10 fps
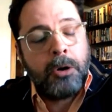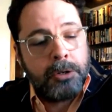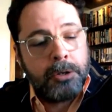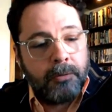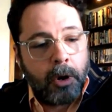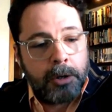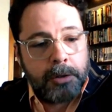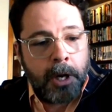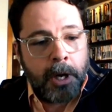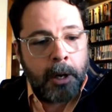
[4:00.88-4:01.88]
partners of
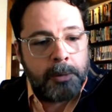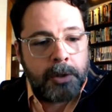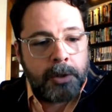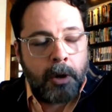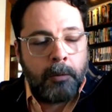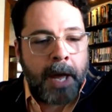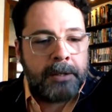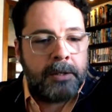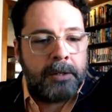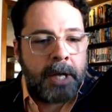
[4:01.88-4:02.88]
ours. So
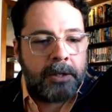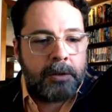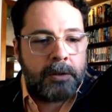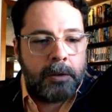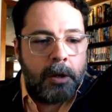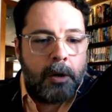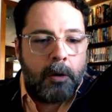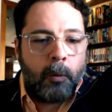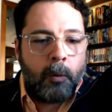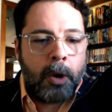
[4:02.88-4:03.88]
that's
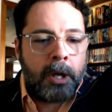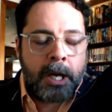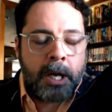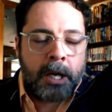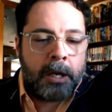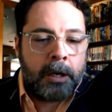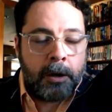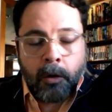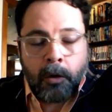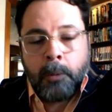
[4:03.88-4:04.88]
really an
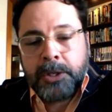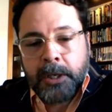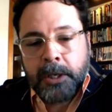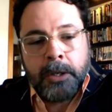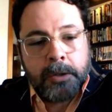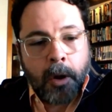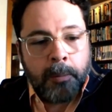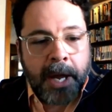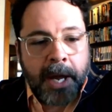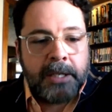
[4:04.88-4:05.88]
enormous
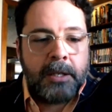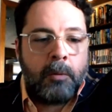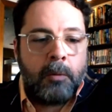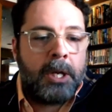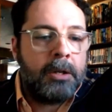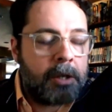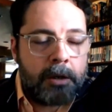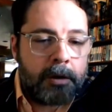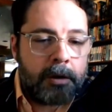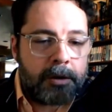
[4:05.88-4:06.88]
installed base that we
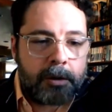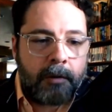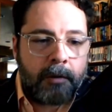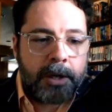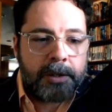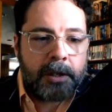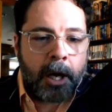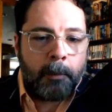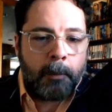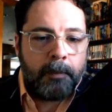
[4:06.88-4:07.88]
continue to service.
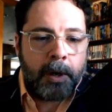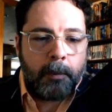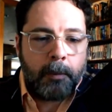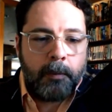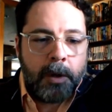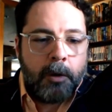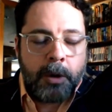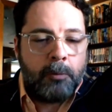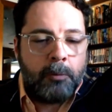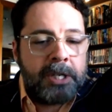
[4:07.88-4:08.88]

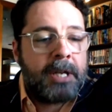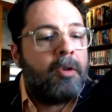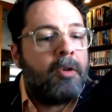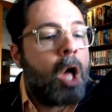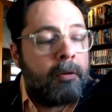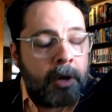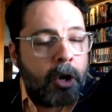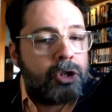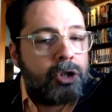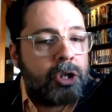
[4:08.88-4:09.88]
We just have a lot of
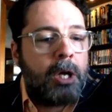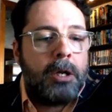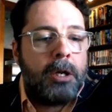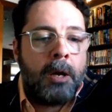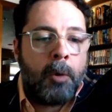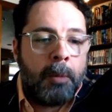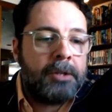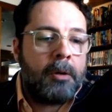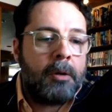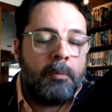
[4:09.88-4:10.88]
inertia and
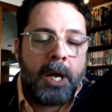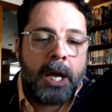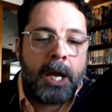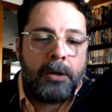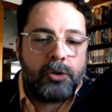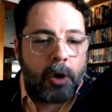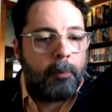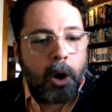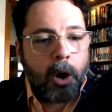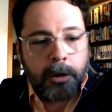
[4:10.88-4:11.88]
momentum and
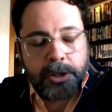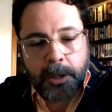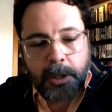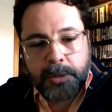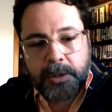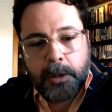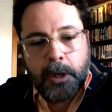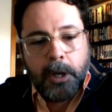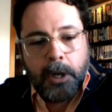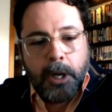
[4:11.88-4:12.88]
strong partnerships
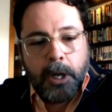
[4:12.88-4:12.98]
